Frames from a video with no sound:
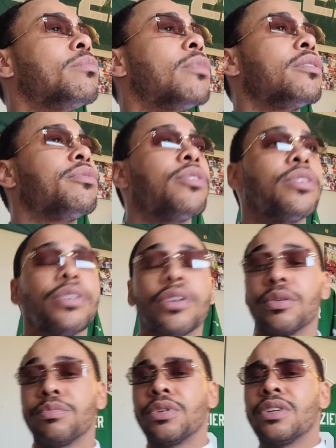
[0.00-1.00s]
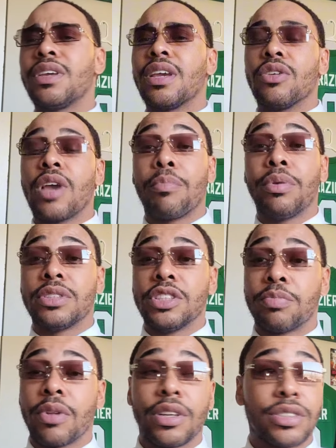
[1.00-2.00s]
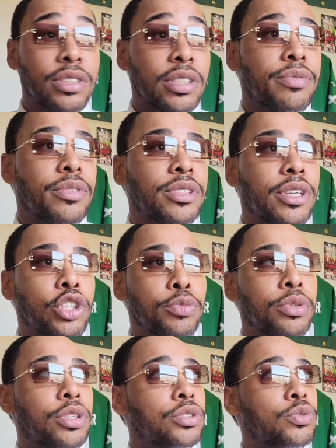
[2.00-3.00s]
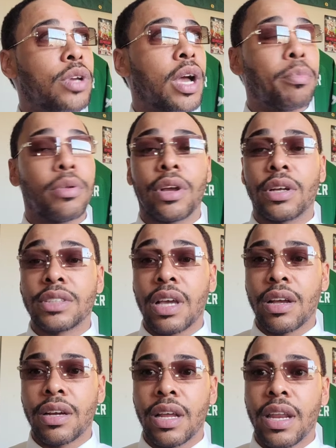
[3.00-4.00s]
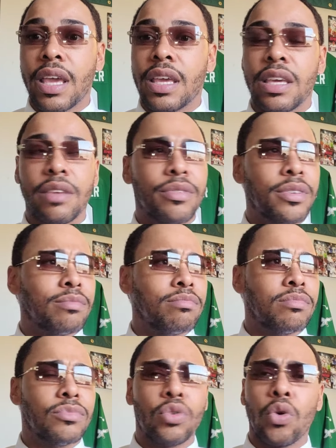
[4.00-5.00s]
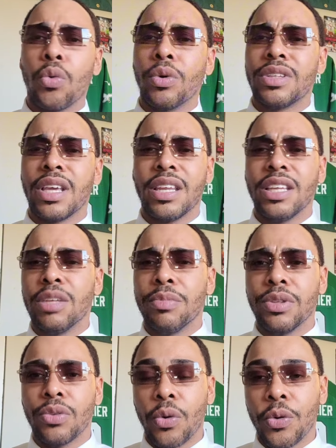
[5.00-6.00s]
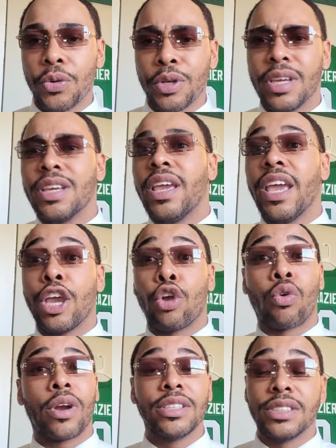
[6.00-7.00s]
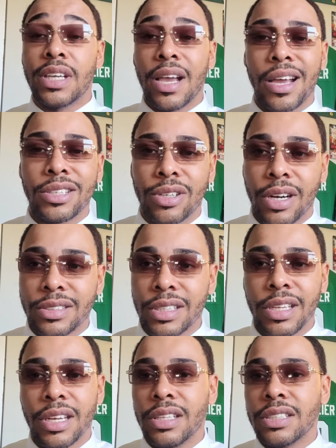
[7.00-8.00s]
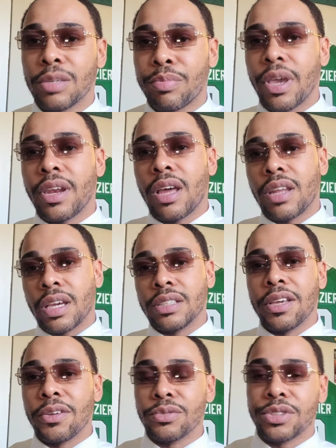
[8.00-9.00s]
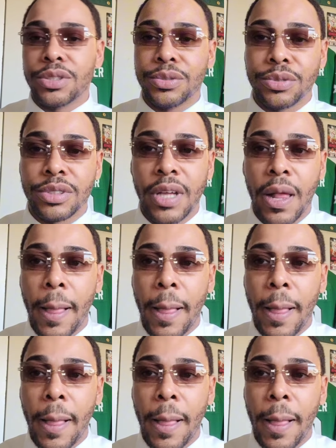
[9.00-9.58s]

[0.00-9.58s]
My fault, yo. But yeah, you gotta put these players in different tiers because you got players out here that ain't even doing what they need to be doing and getting crazy contracts, and then it doesn't pan out like a Daniel Jones.